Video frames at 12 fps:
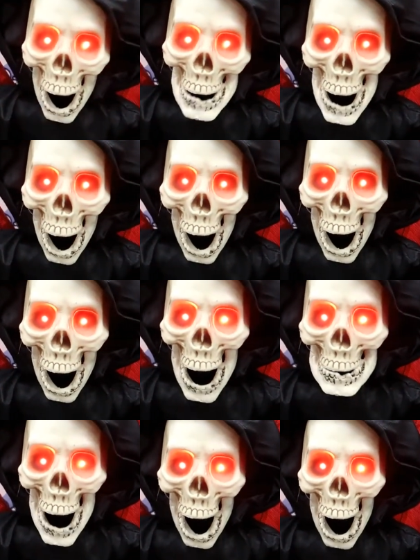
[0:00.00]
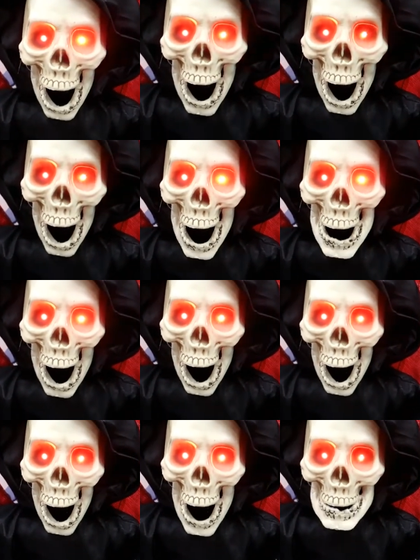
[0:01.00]
for me, or
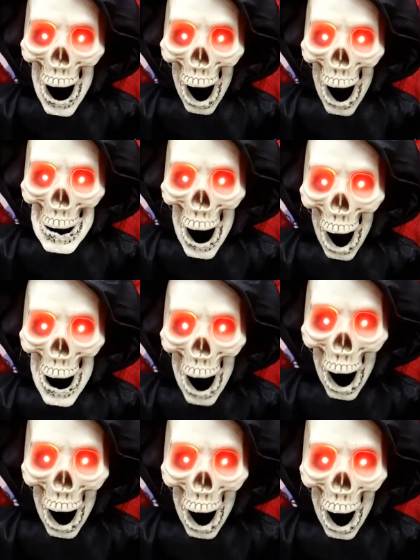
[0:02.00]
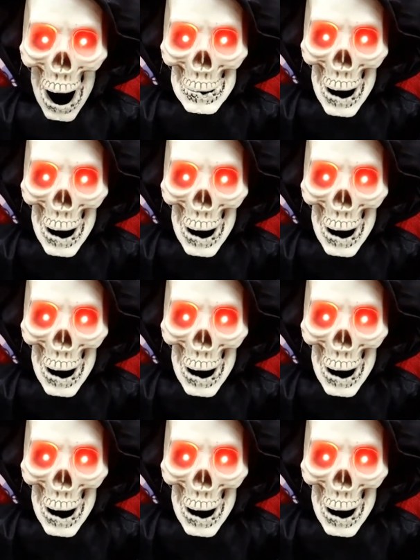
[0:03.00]
beware of what you see.